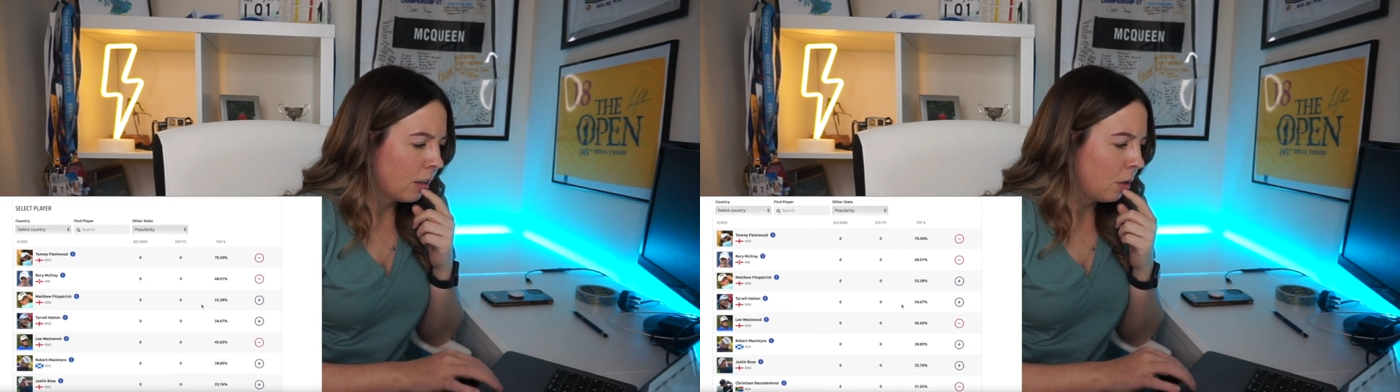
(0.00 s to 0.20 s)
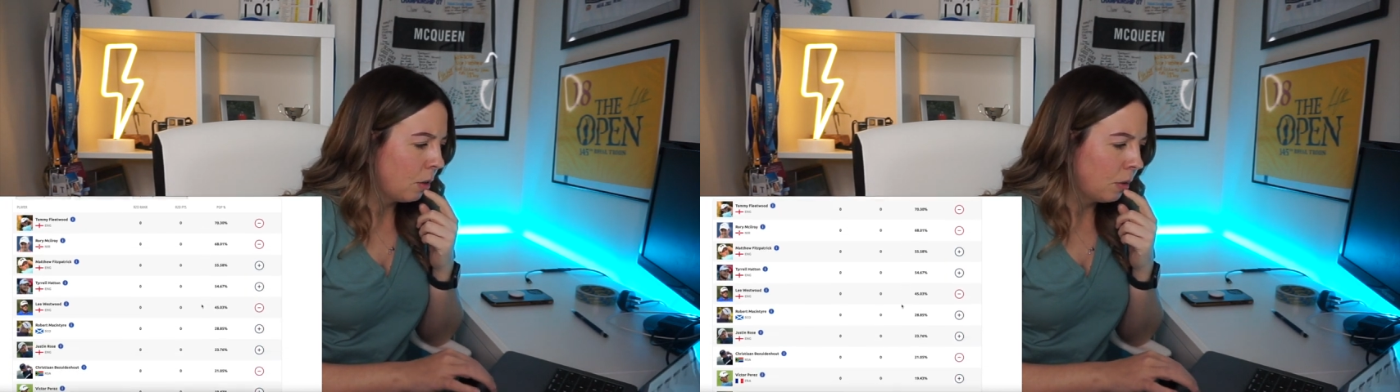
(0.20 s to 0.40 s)

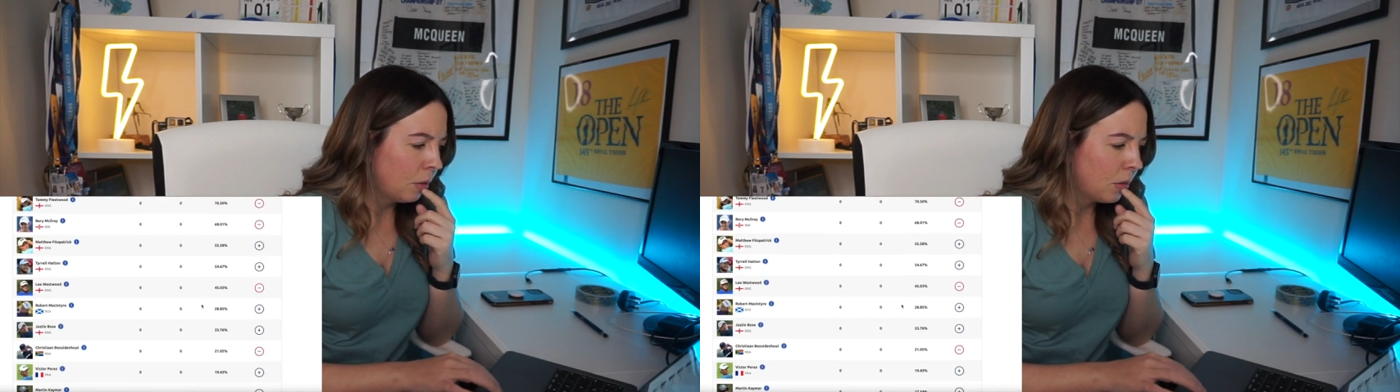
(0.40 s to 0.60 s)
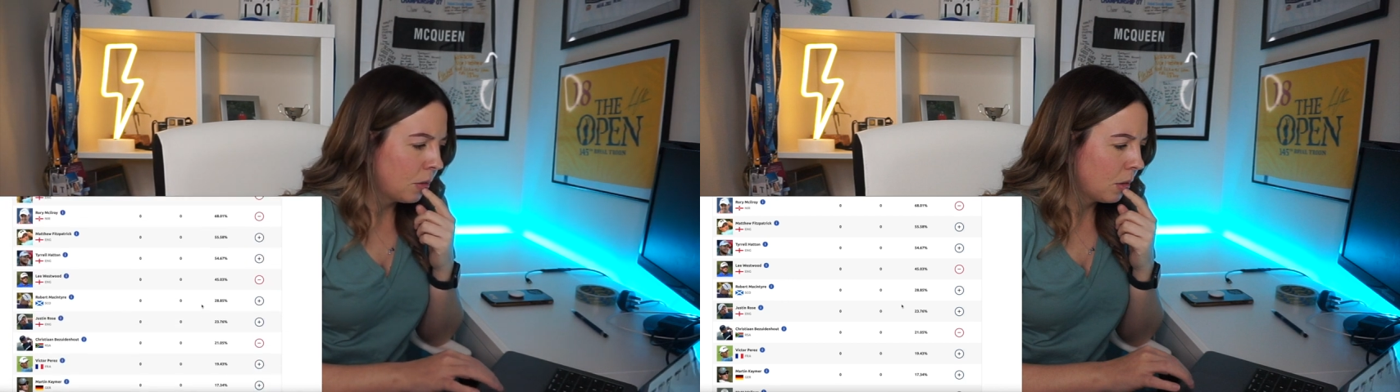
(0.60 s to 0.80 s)

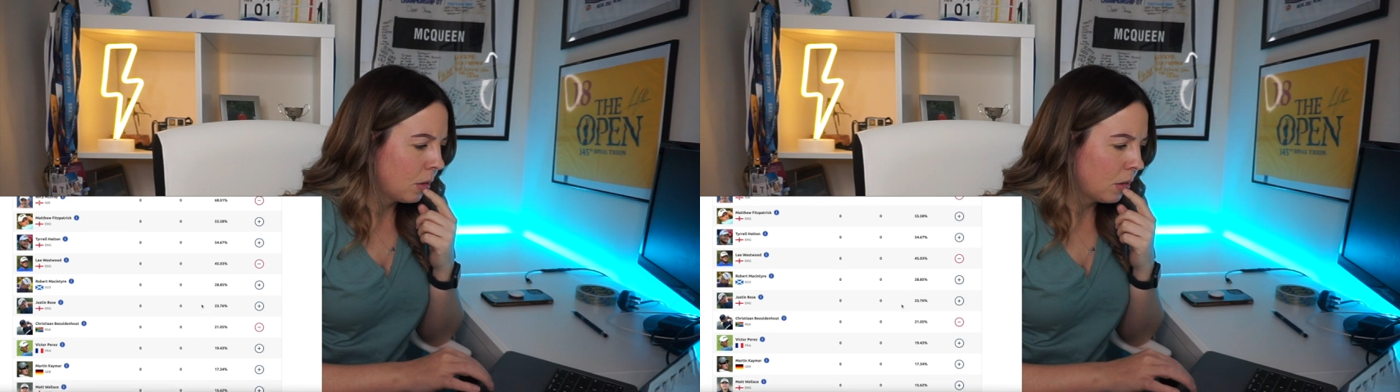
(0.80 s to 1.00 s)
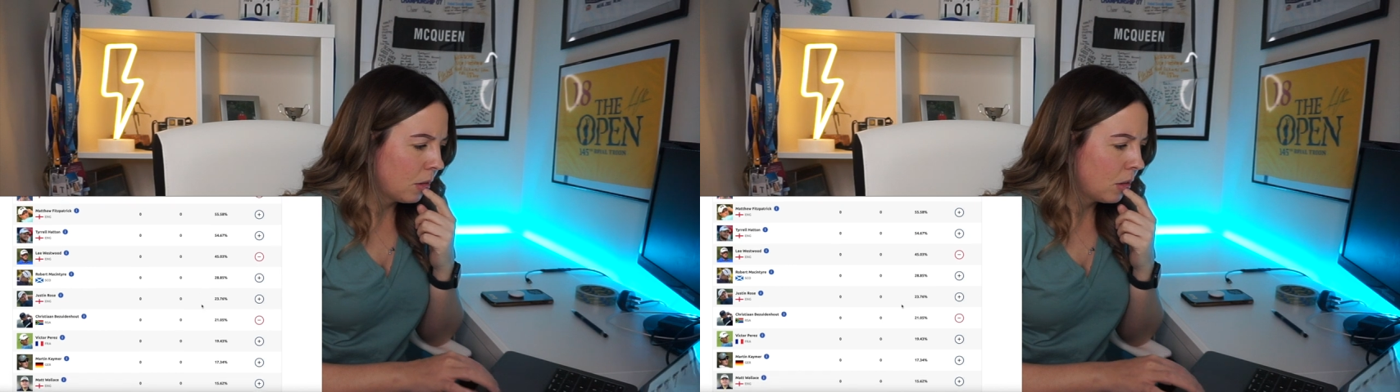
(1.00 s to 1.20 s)
who's
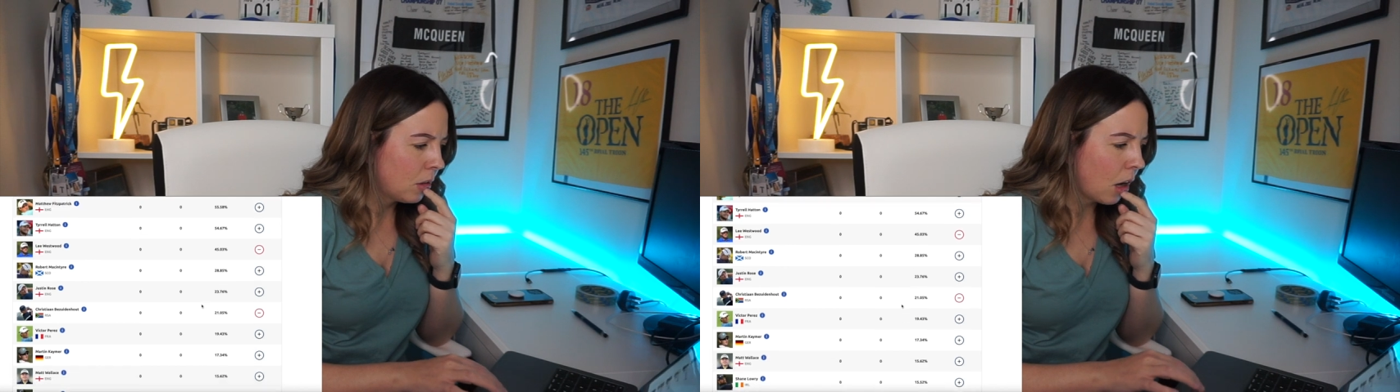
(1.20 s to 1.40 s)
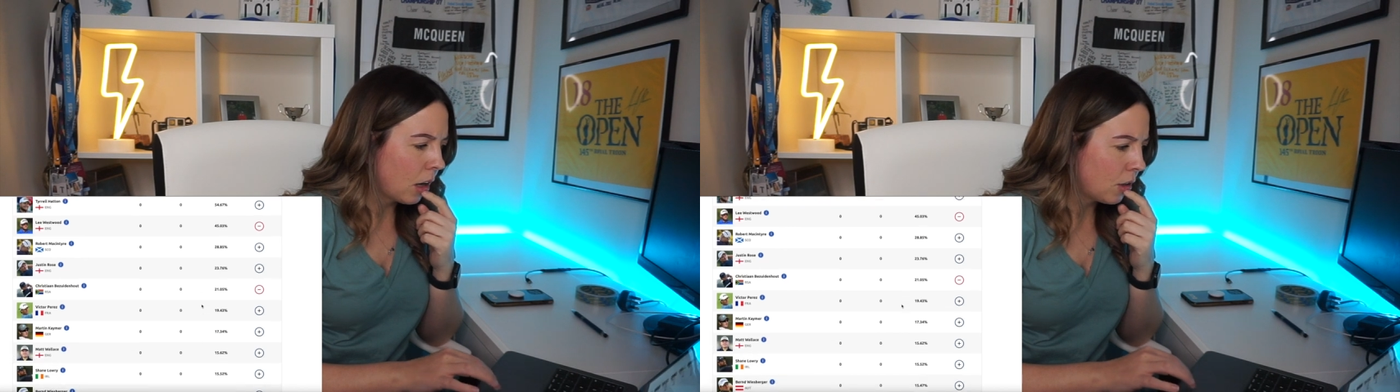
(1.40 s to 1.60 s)

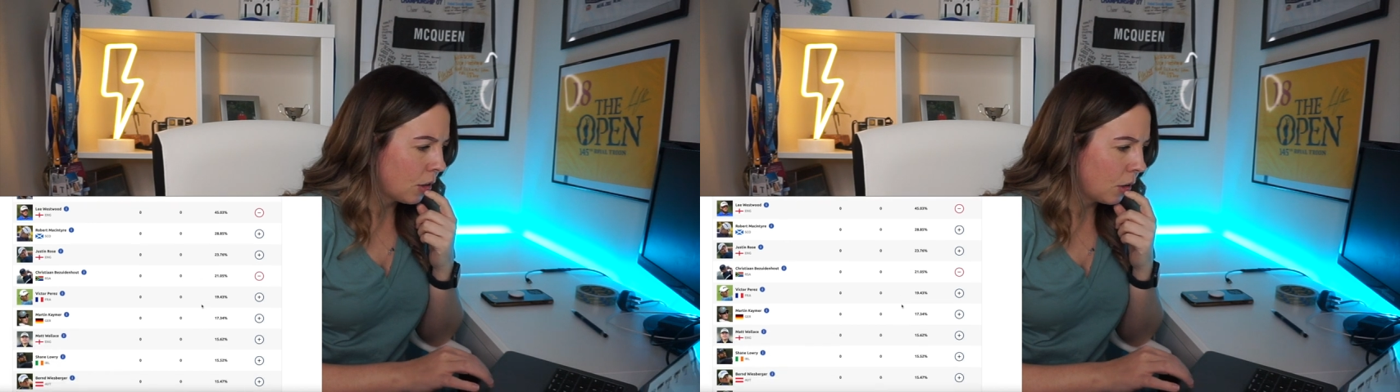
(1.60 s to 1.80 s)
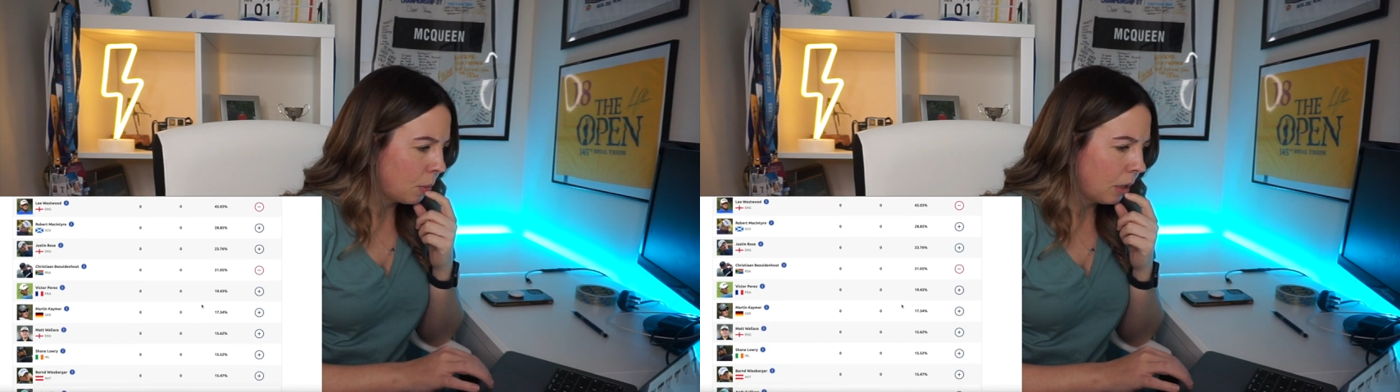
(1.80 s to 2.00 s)
such
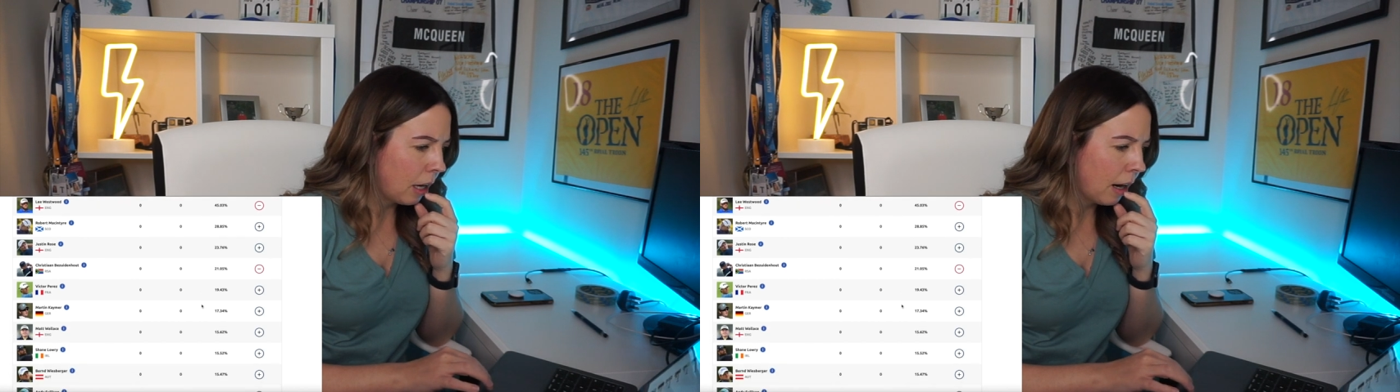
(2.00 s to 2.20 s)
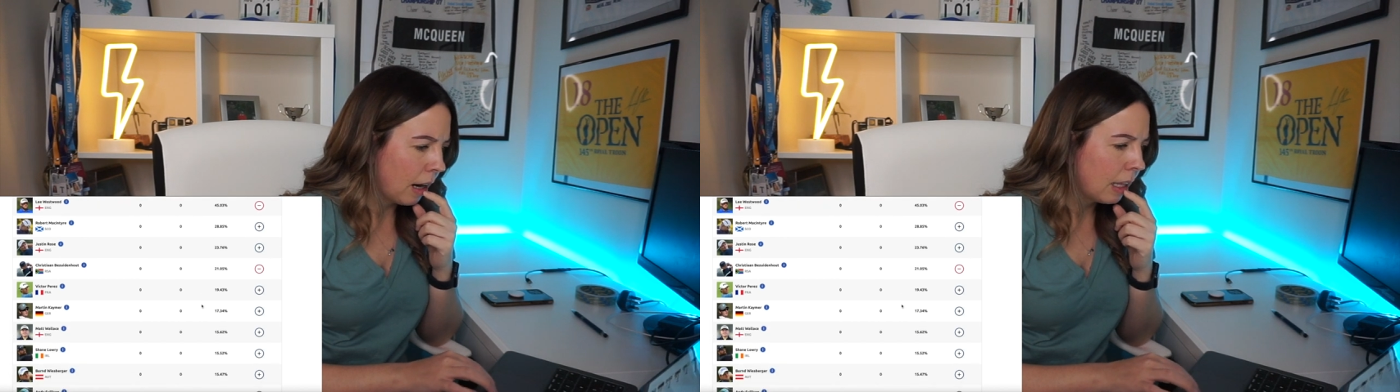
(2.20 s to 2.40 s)
a good player.